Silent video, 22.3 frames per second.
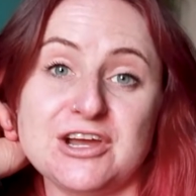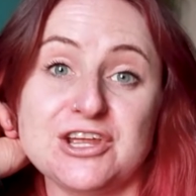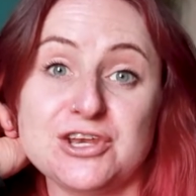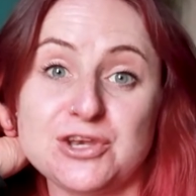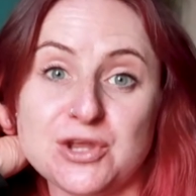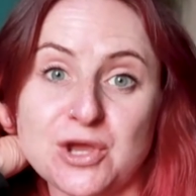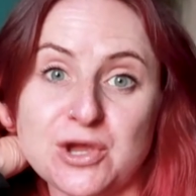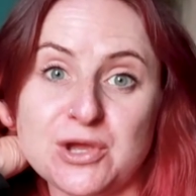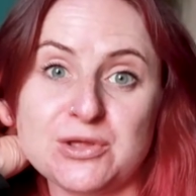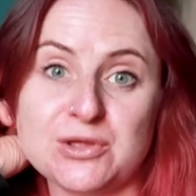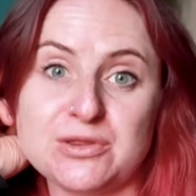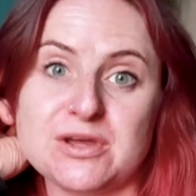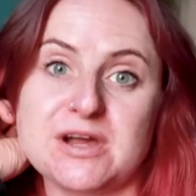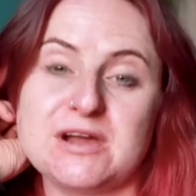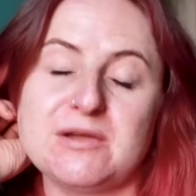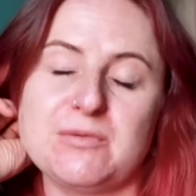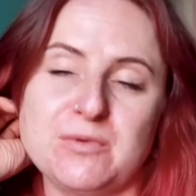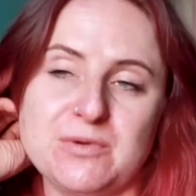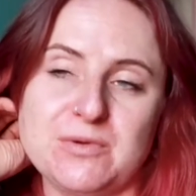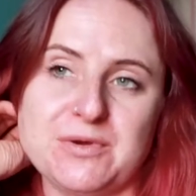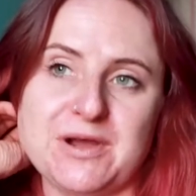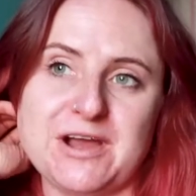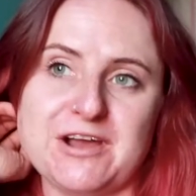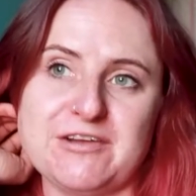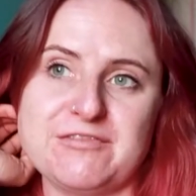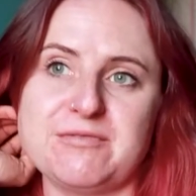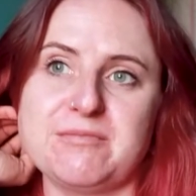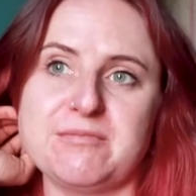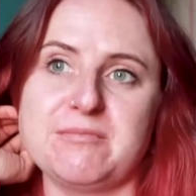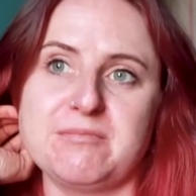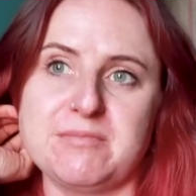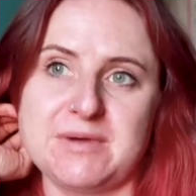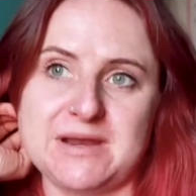I know that I will have
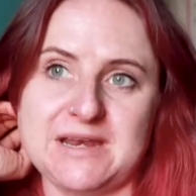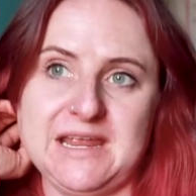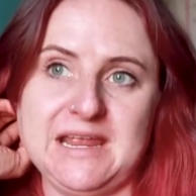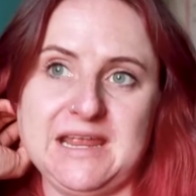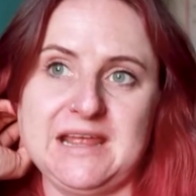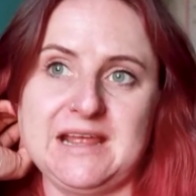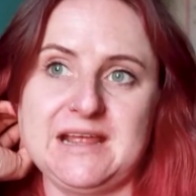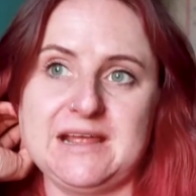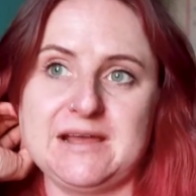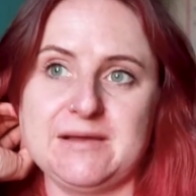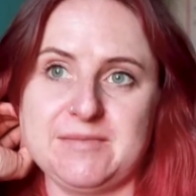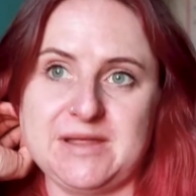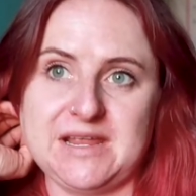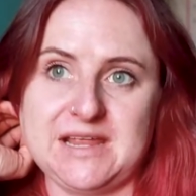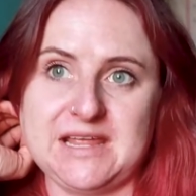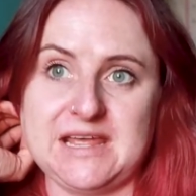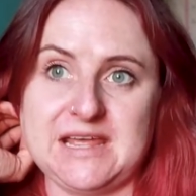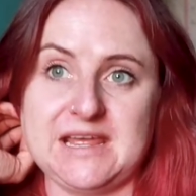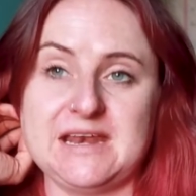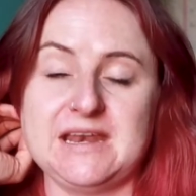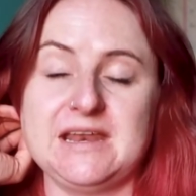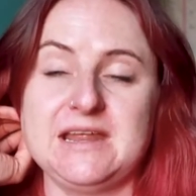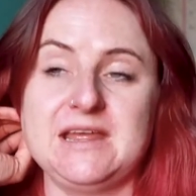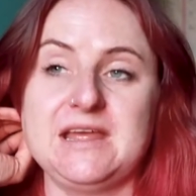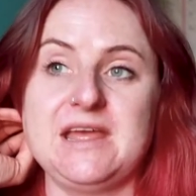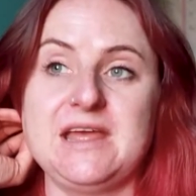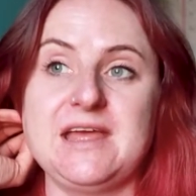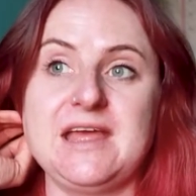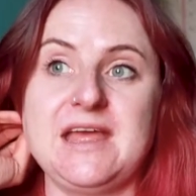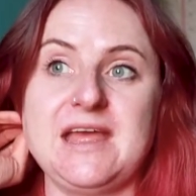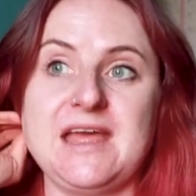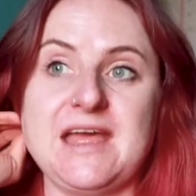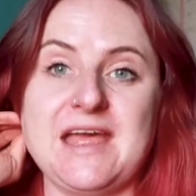money coming in,
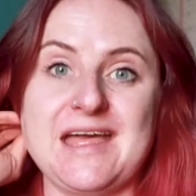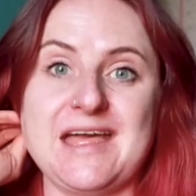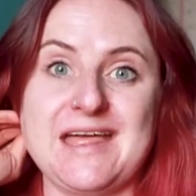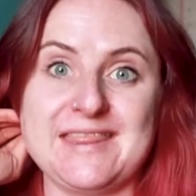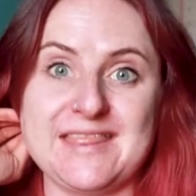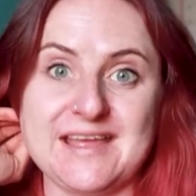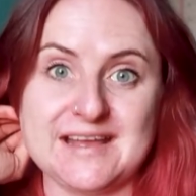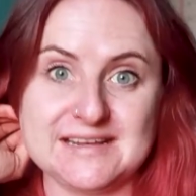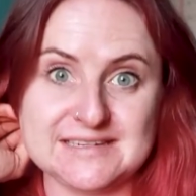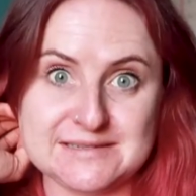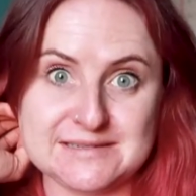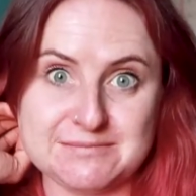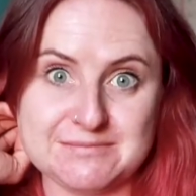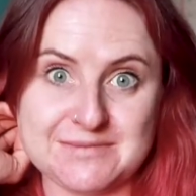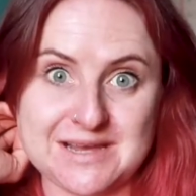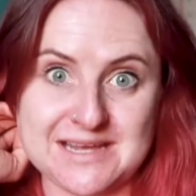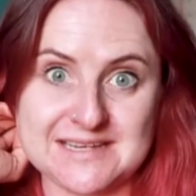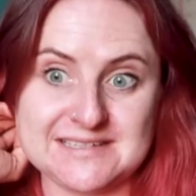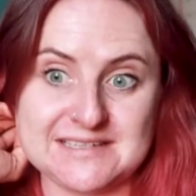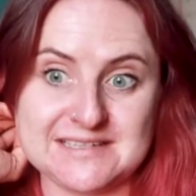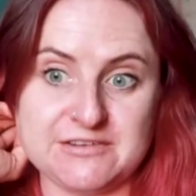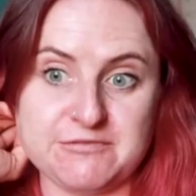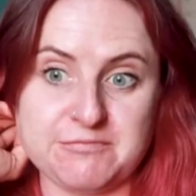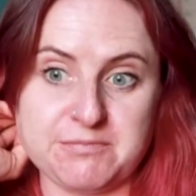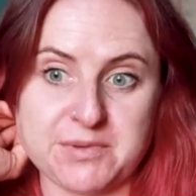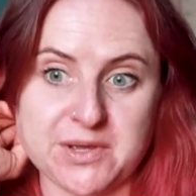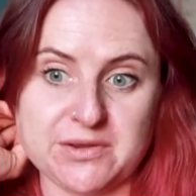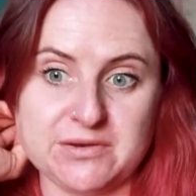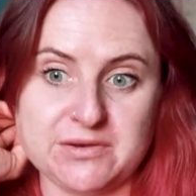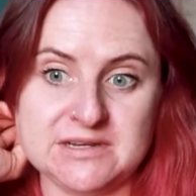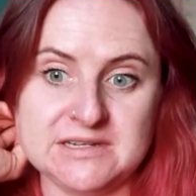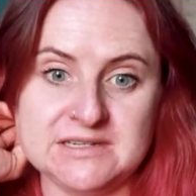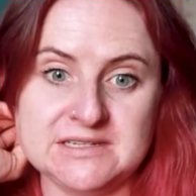and that's a massive
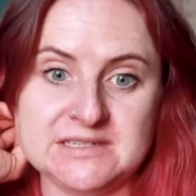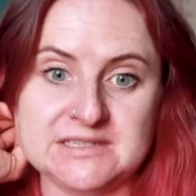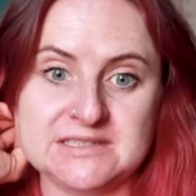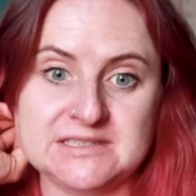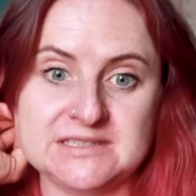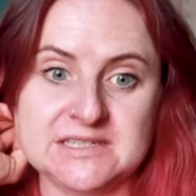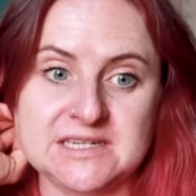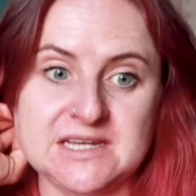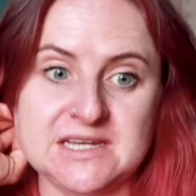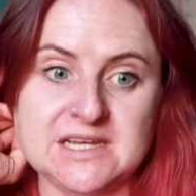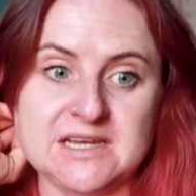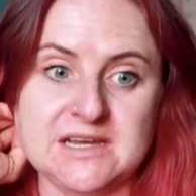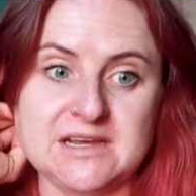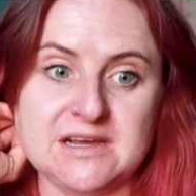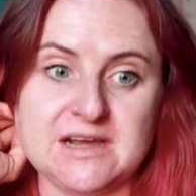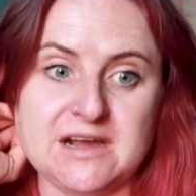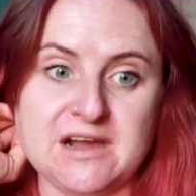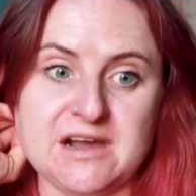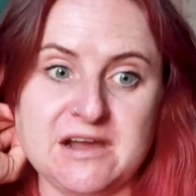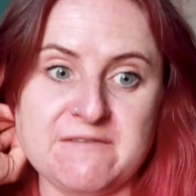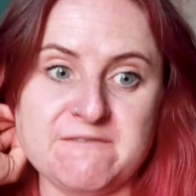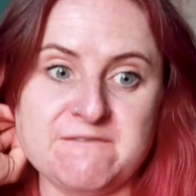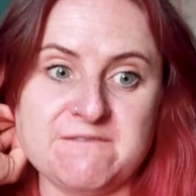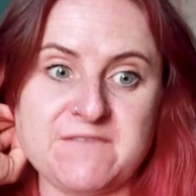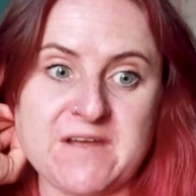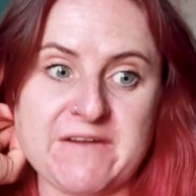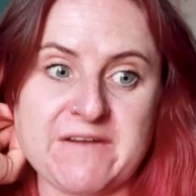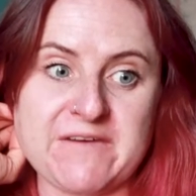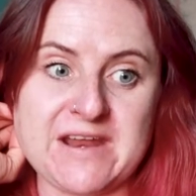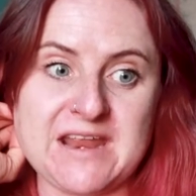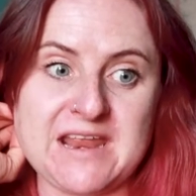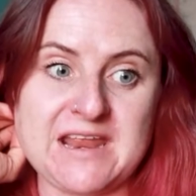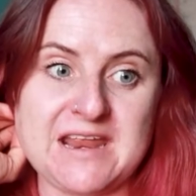bonus. I'm
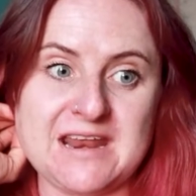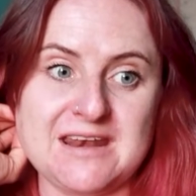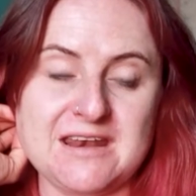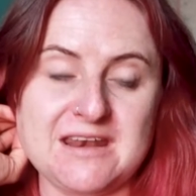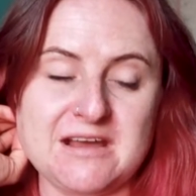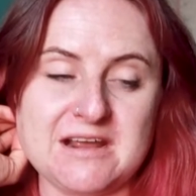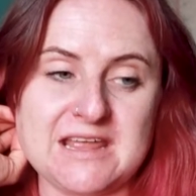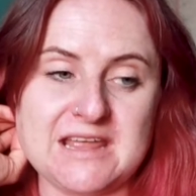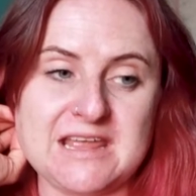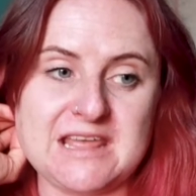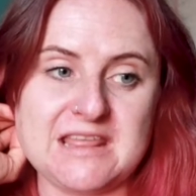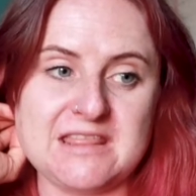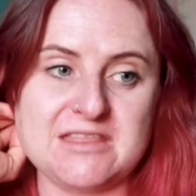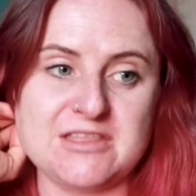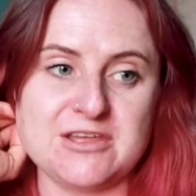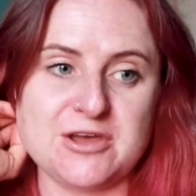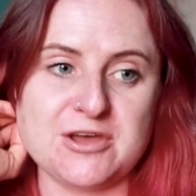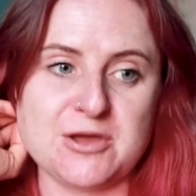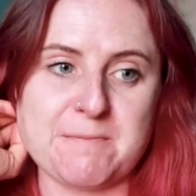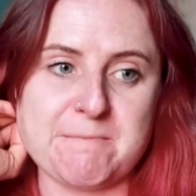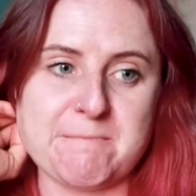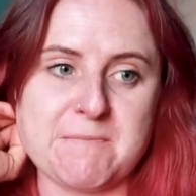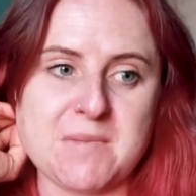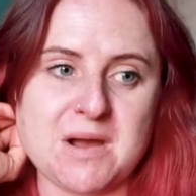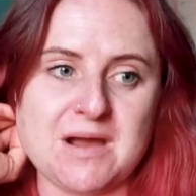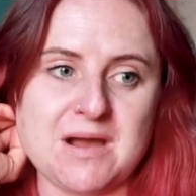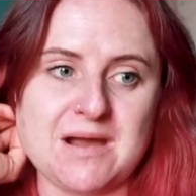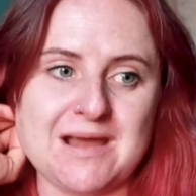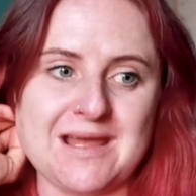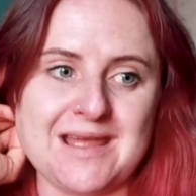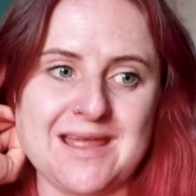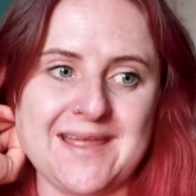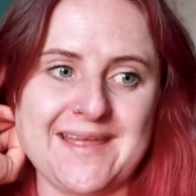very lucky that
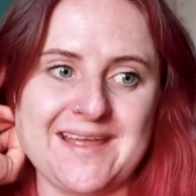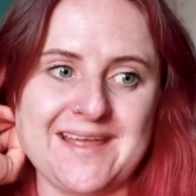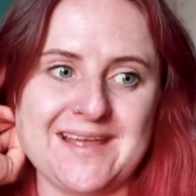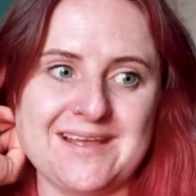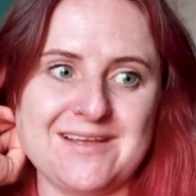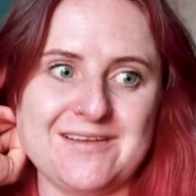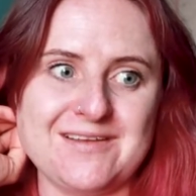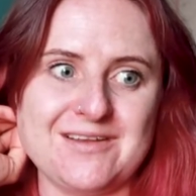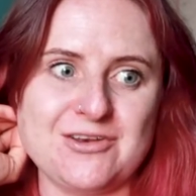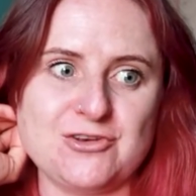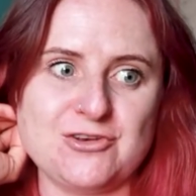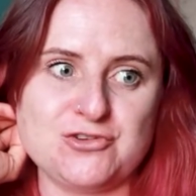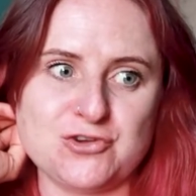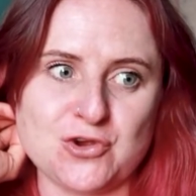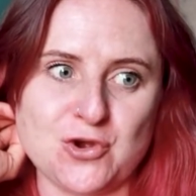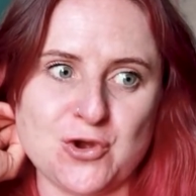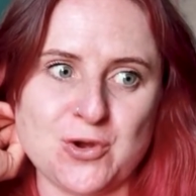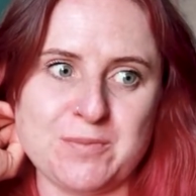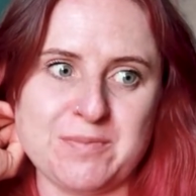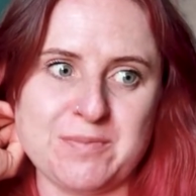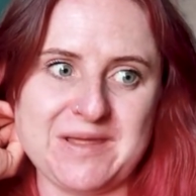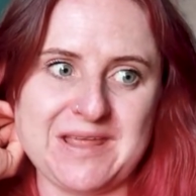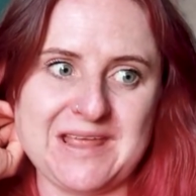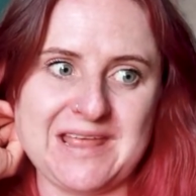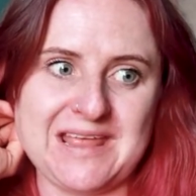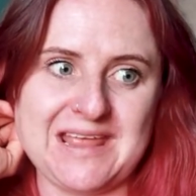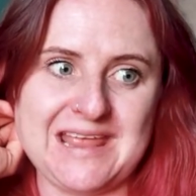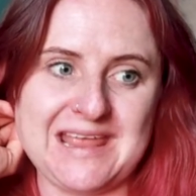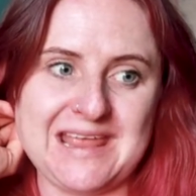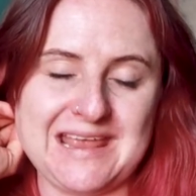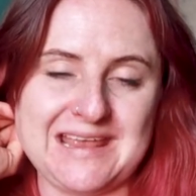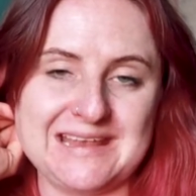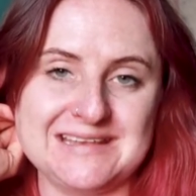my job
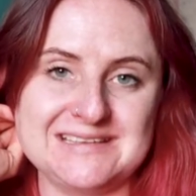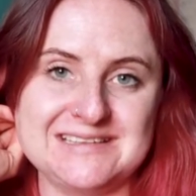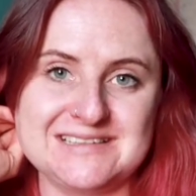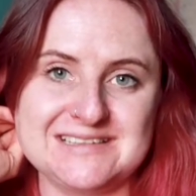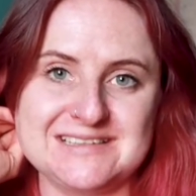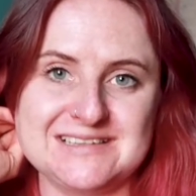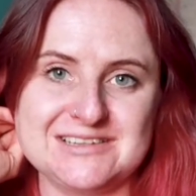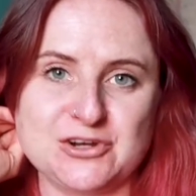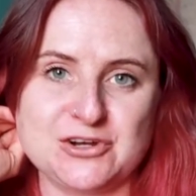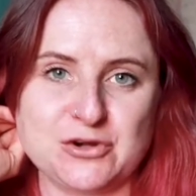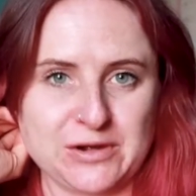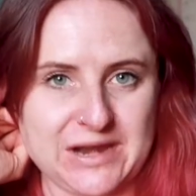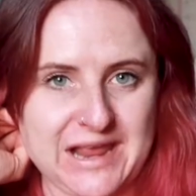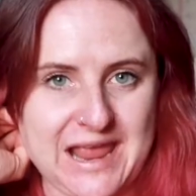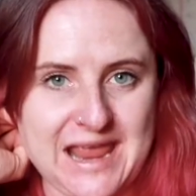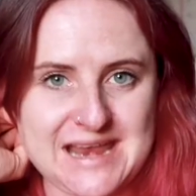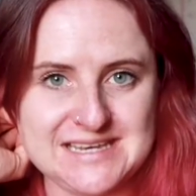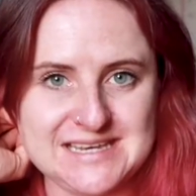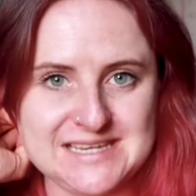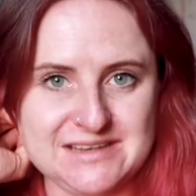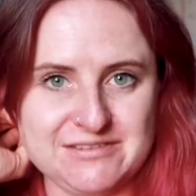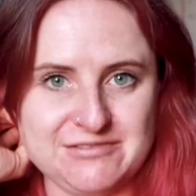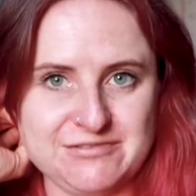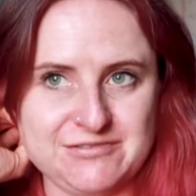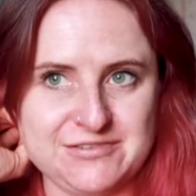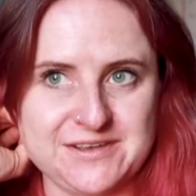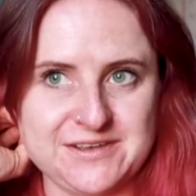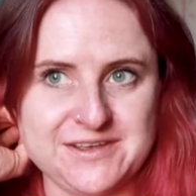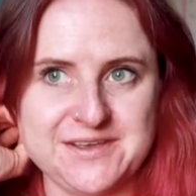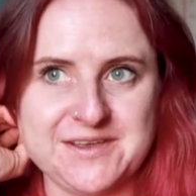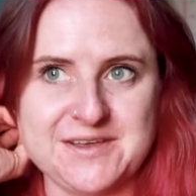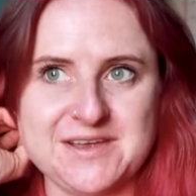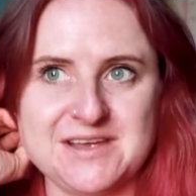is creative,
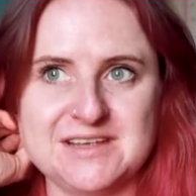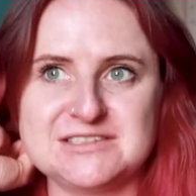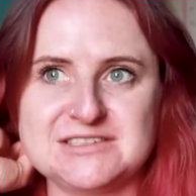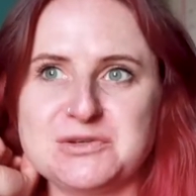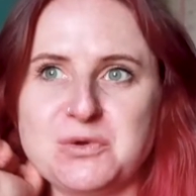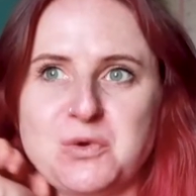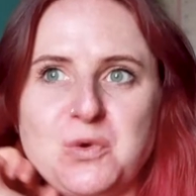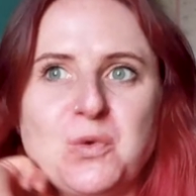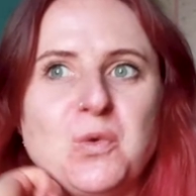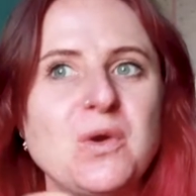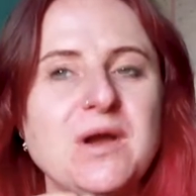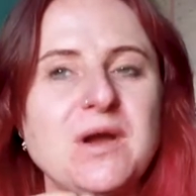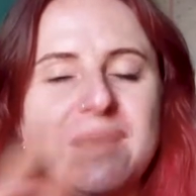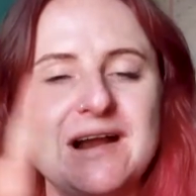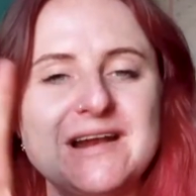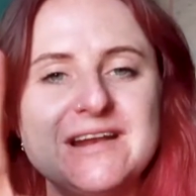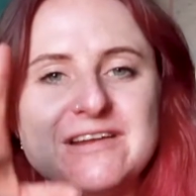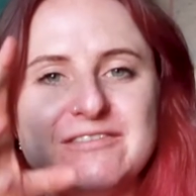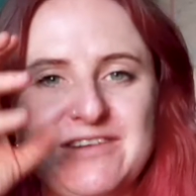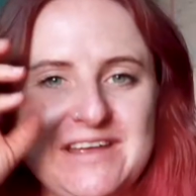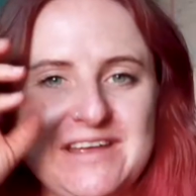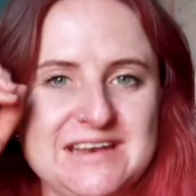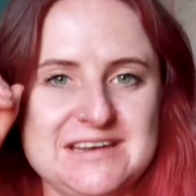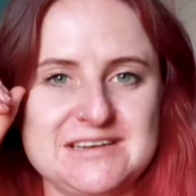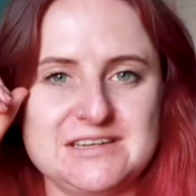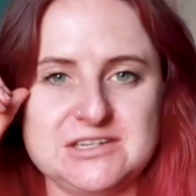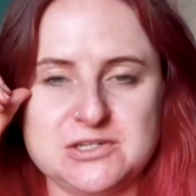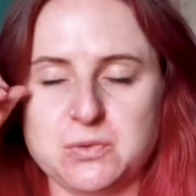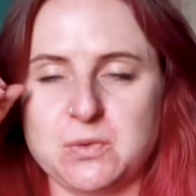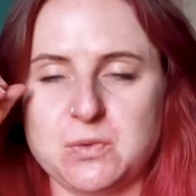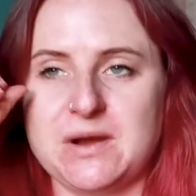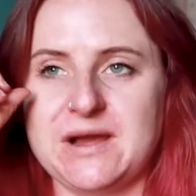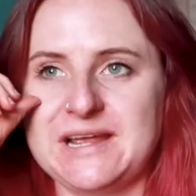so it all kind of
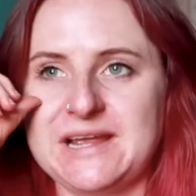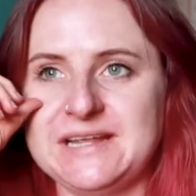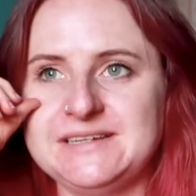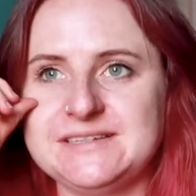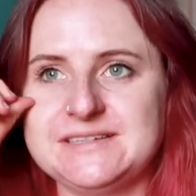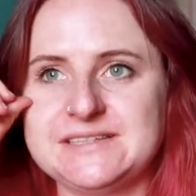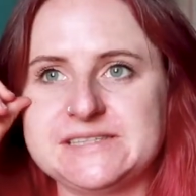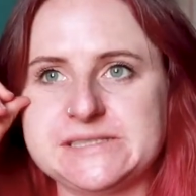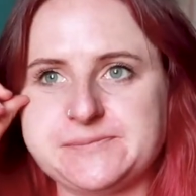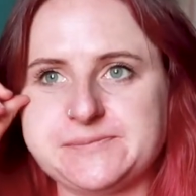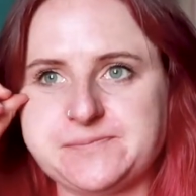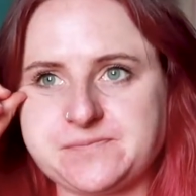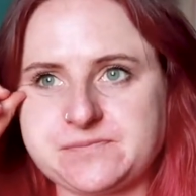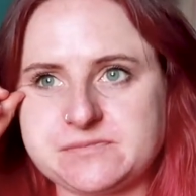intertwines.